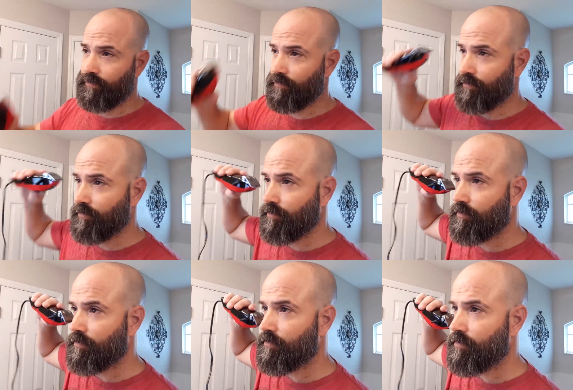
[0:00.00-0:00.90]

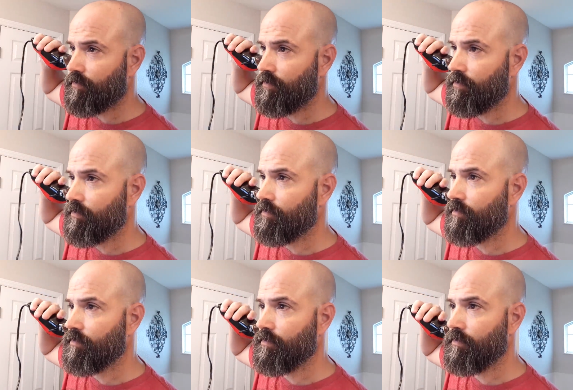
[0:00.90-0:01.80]

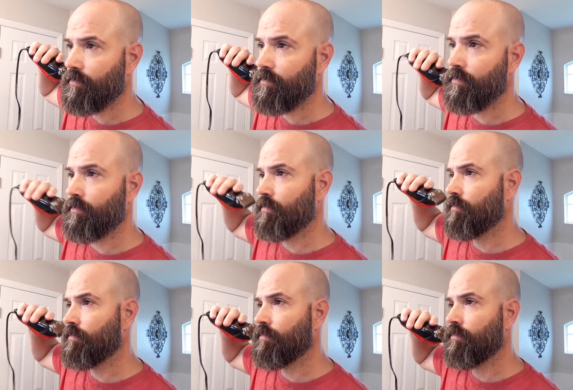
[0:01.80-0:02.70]

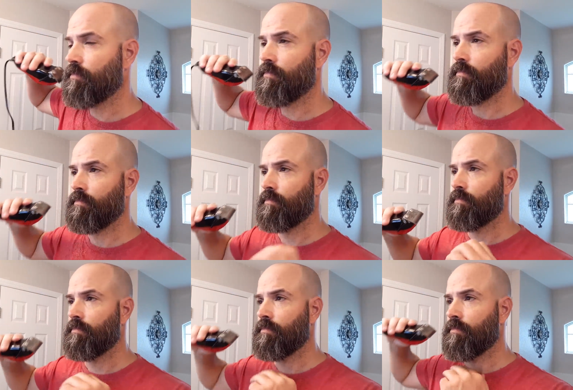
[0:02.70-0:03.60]

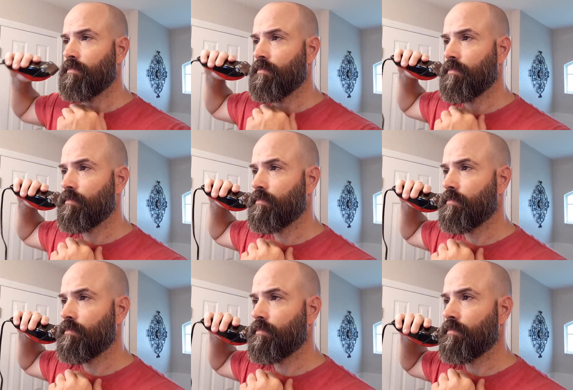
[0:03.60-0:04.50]

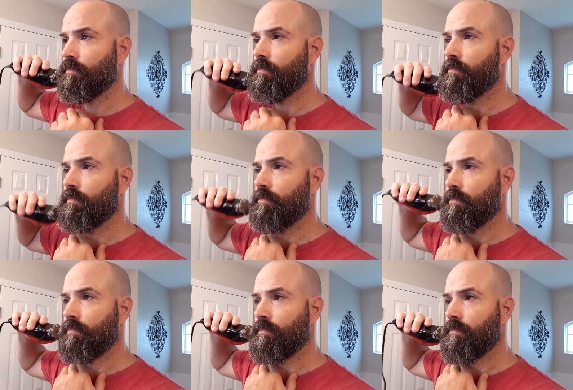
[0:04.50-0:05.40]

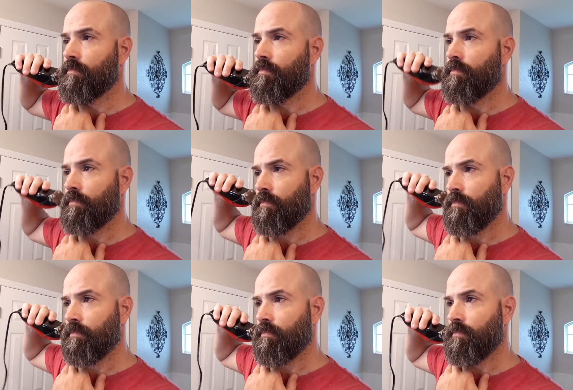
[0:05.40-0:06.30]

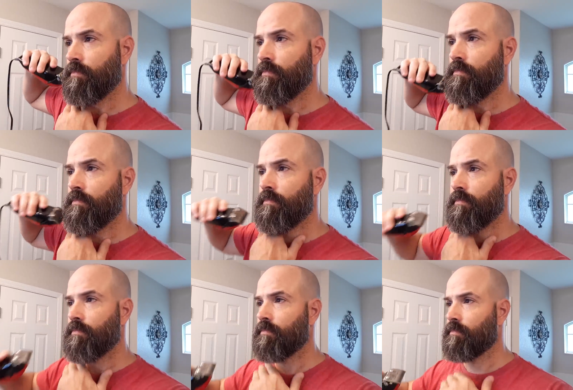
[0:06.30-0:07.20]

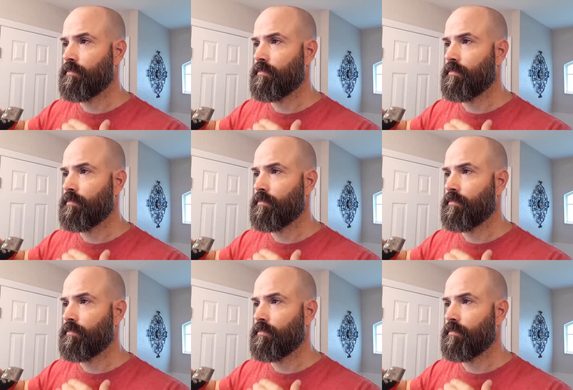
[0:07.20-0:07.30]
[no speech]